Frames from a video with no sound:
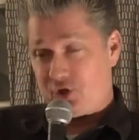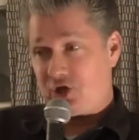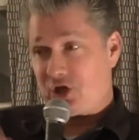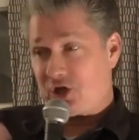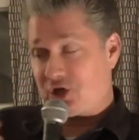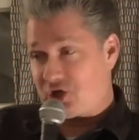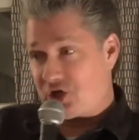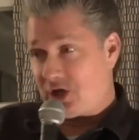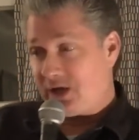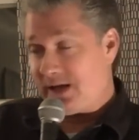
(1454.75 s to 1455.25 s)

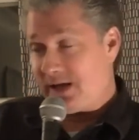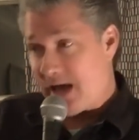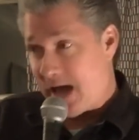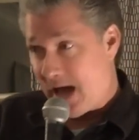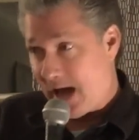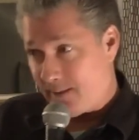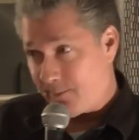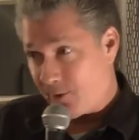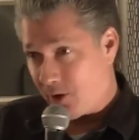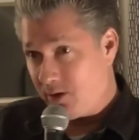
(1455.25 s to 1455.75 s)
Jake
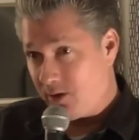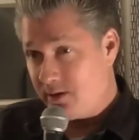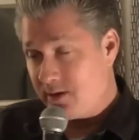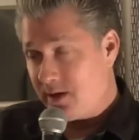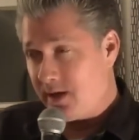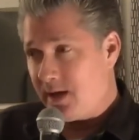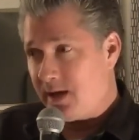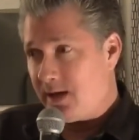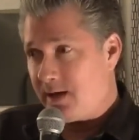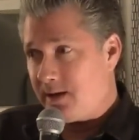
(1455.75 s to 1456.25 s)
Gyllenheimer.
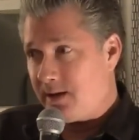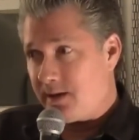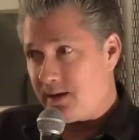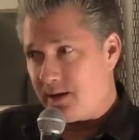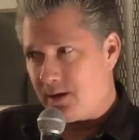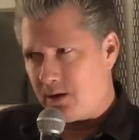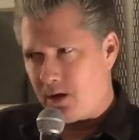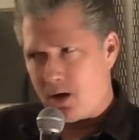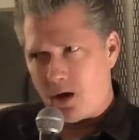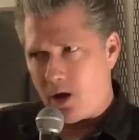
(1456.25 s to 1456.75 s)

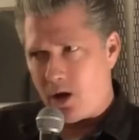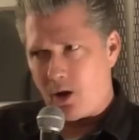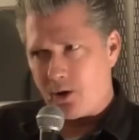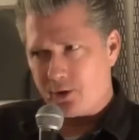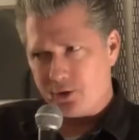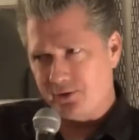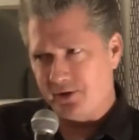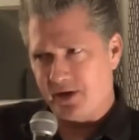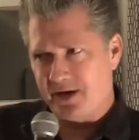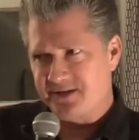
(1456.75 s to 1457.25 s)
Oh,
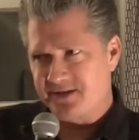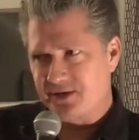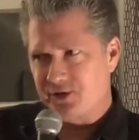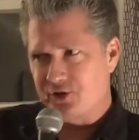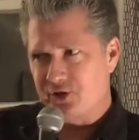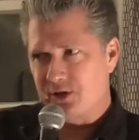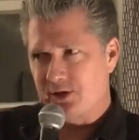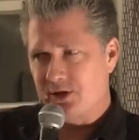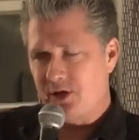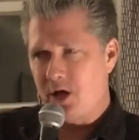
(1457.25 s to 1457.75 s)
you thought I said
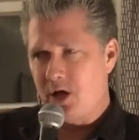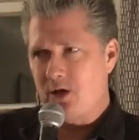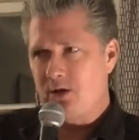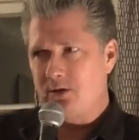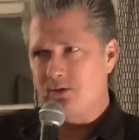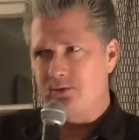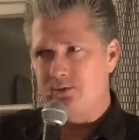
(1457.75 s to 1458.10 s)
Gyllenhaal?